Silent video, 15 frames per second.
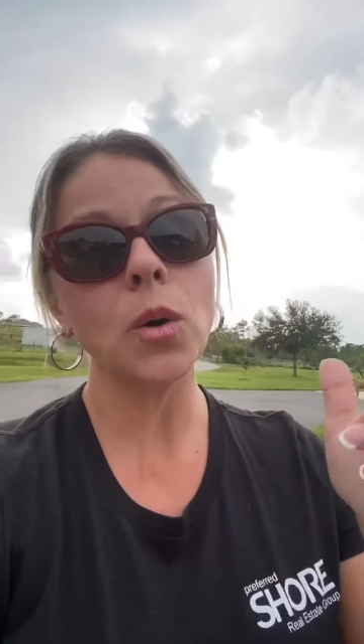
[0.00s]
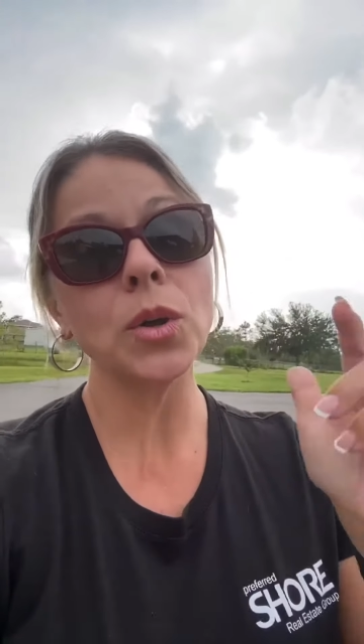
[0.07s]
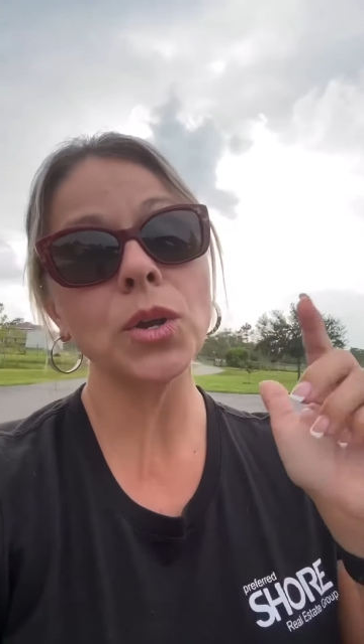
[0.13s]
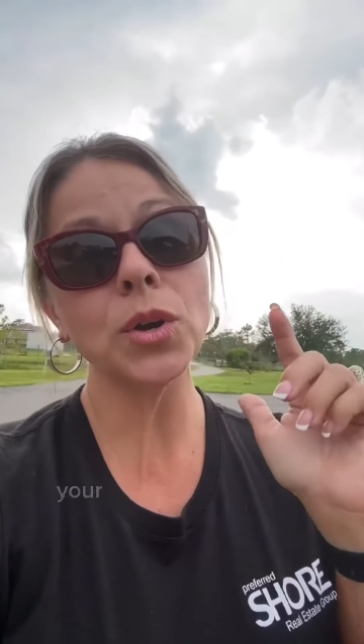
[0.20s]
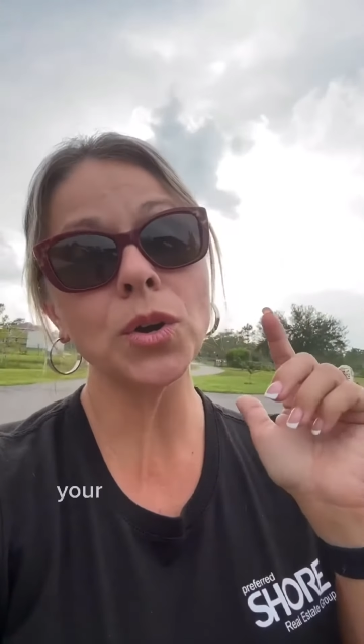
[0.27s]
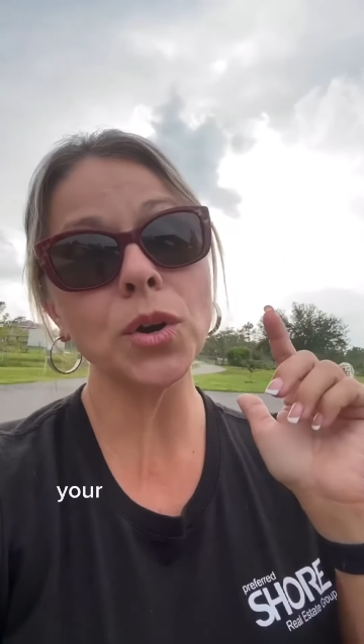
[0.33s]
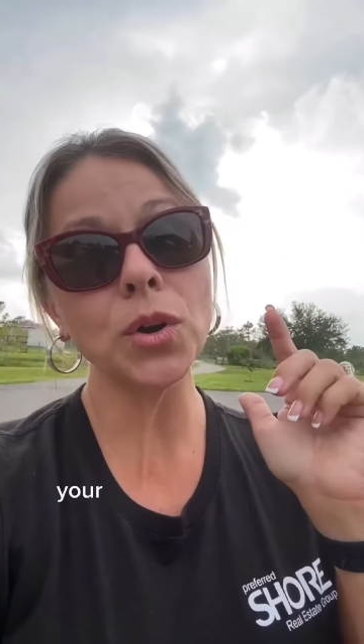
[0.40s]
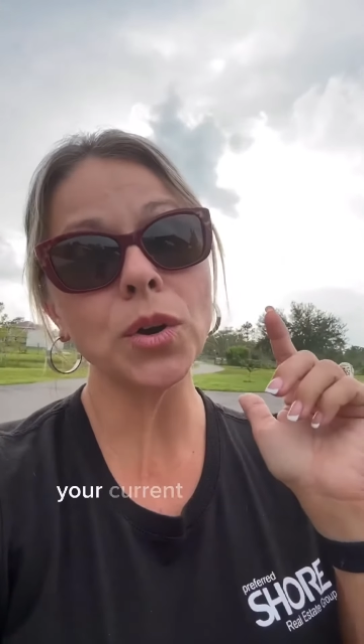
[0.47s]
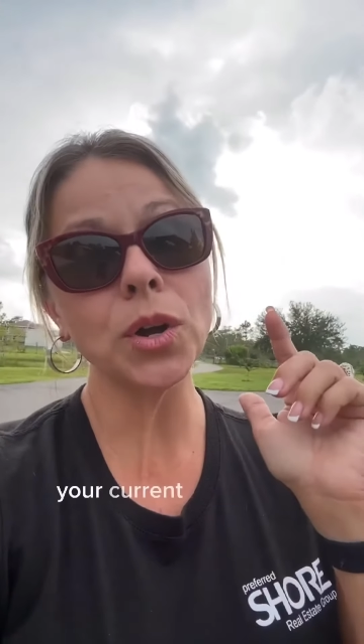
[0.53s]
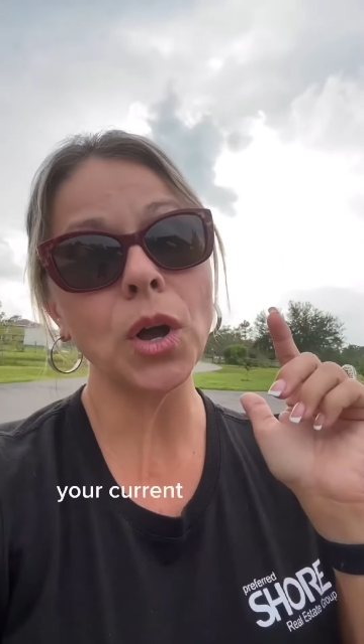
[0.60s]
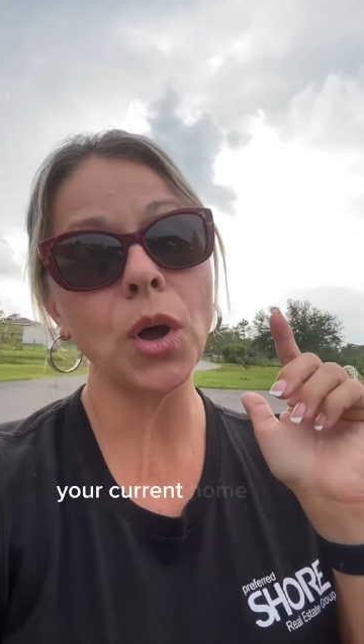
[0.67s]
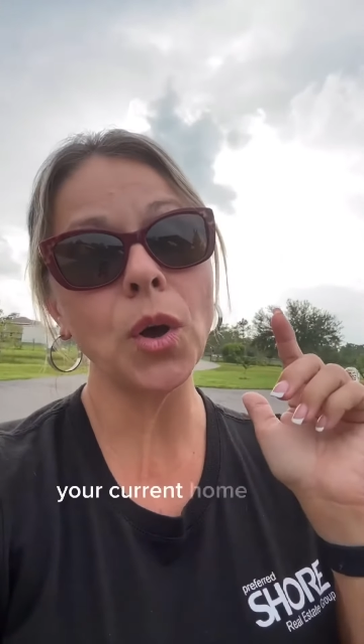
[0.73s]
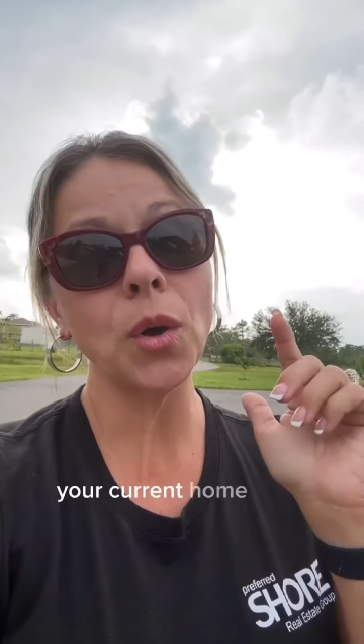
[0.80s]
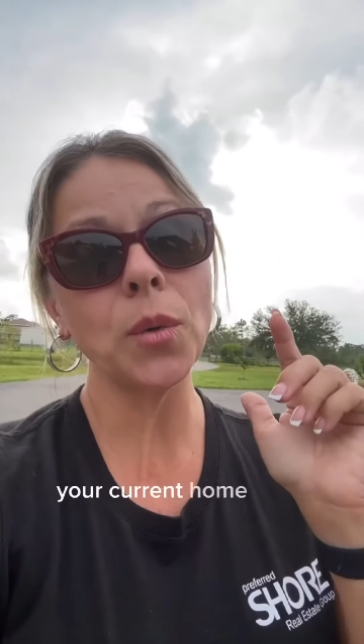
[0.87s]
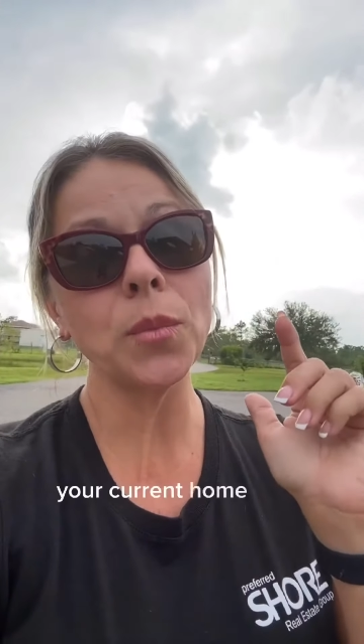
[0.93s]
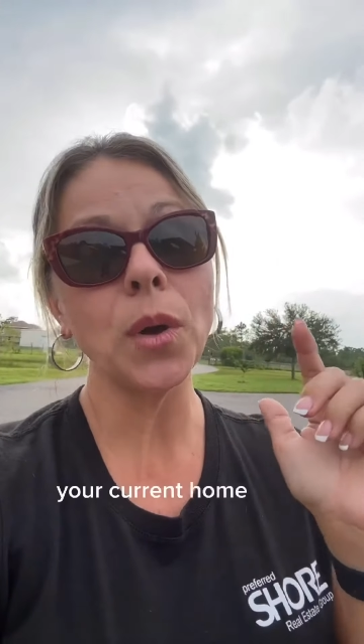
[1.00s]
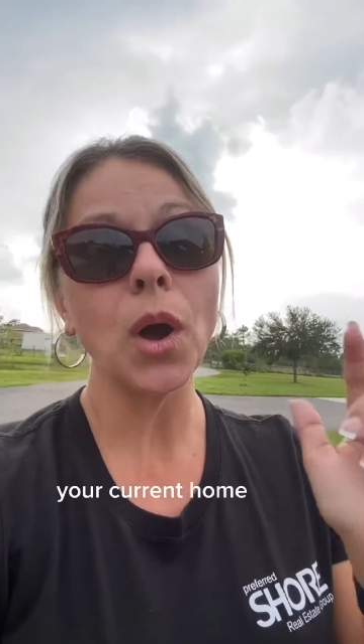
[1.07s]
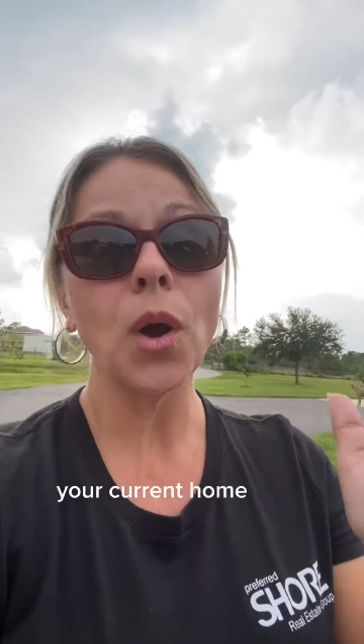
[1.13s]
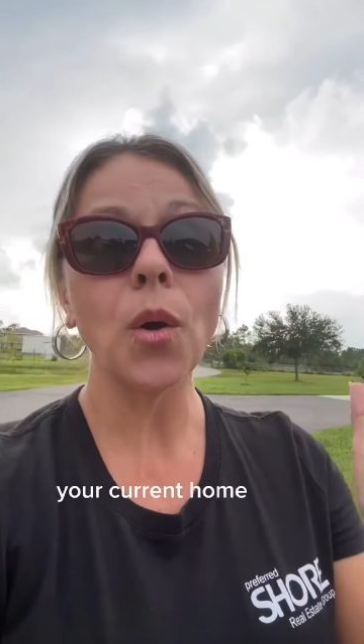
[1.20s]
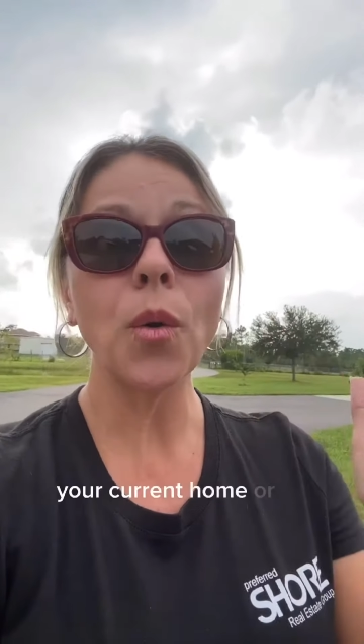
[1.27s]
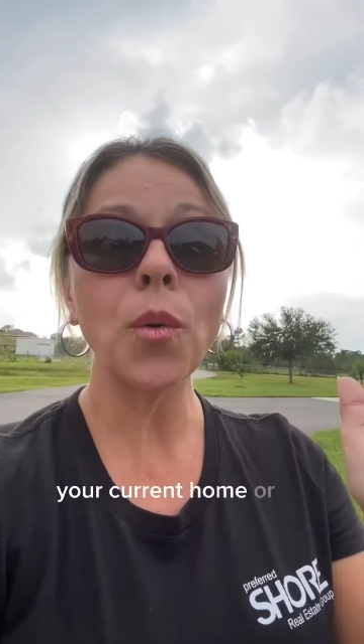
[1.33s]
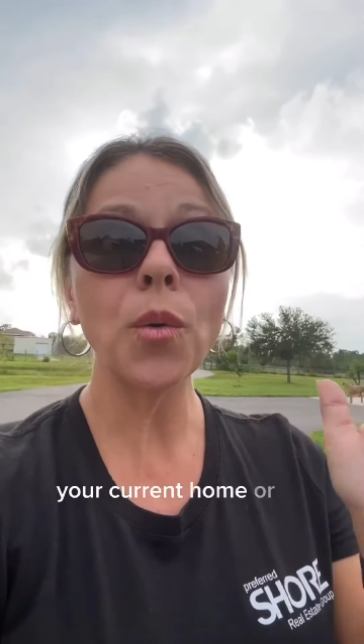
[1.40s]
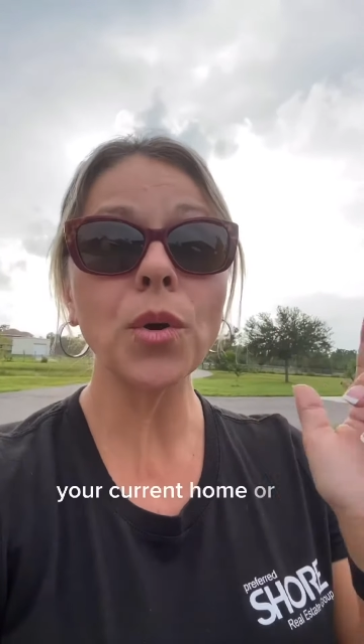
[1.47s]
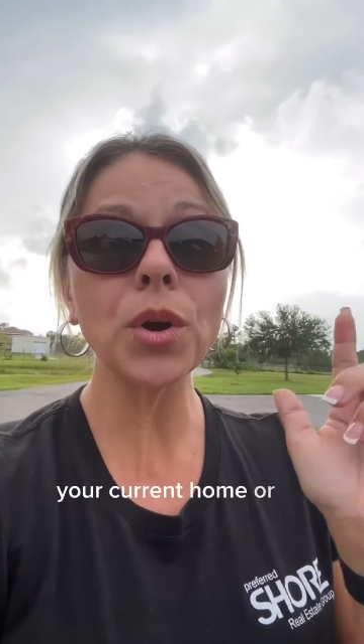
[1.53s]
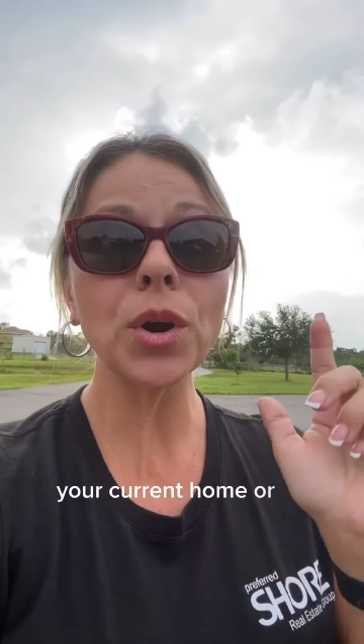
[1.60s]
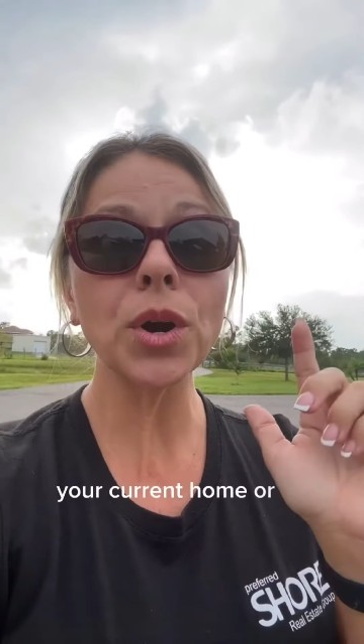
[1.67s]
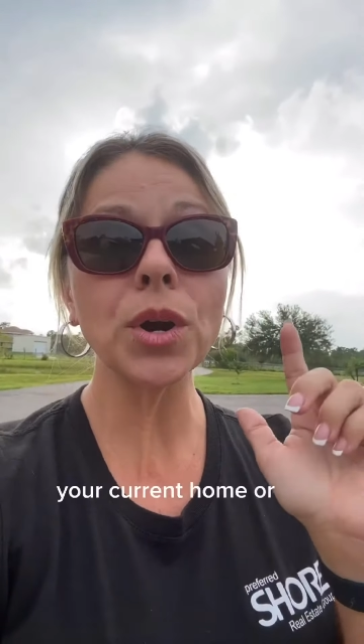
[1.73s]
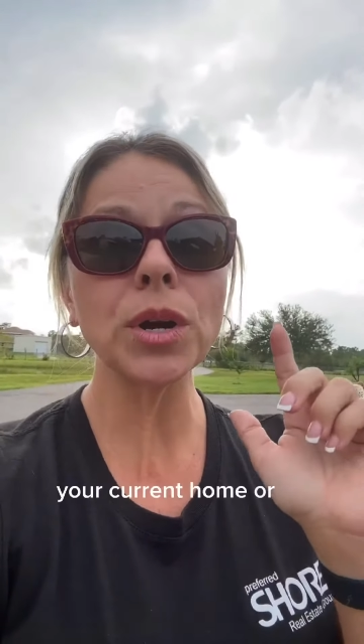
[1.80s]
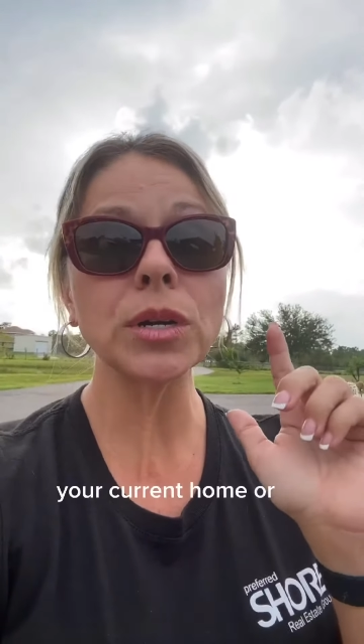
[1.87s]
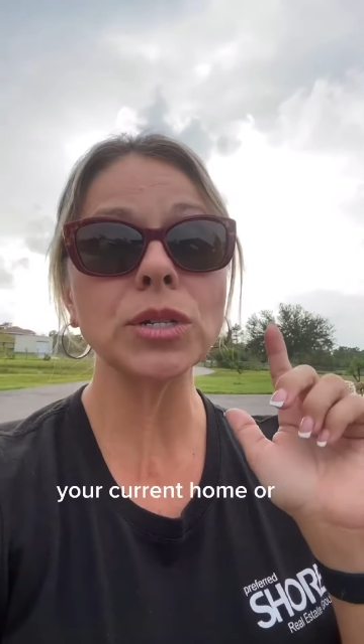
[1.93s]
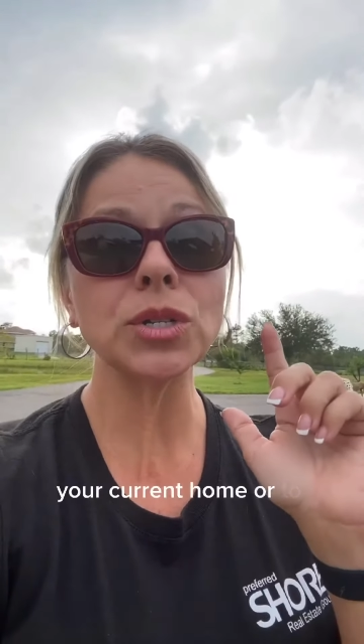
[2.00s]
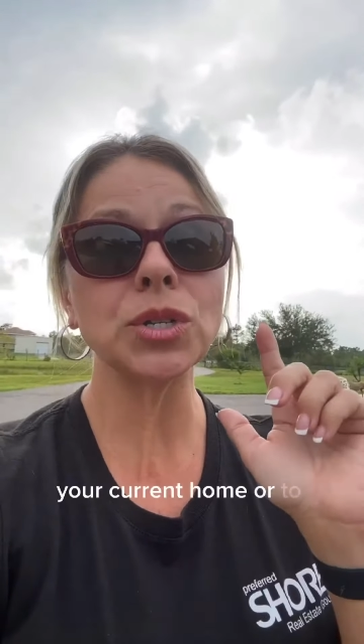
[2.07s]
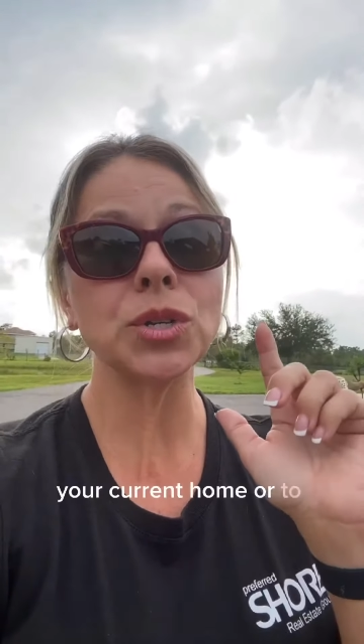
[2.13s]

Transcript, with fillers: your current home or